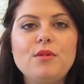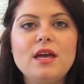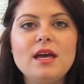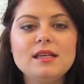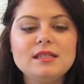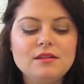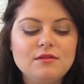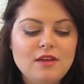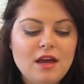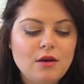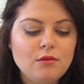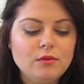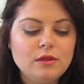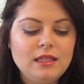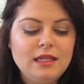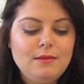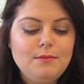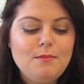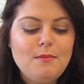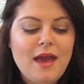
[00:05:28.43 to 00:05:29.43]
Because of that
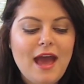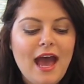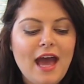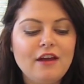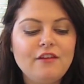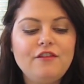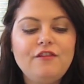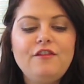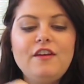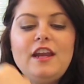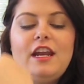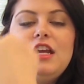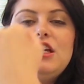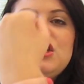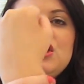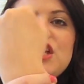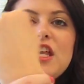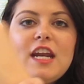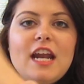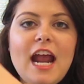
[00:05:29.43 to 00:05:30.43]
really matte
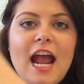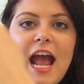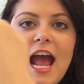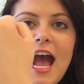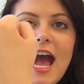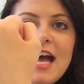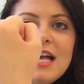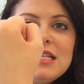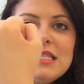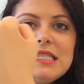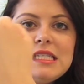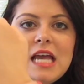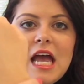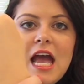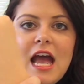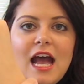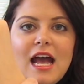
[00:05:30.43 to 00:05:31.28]
finish that it has,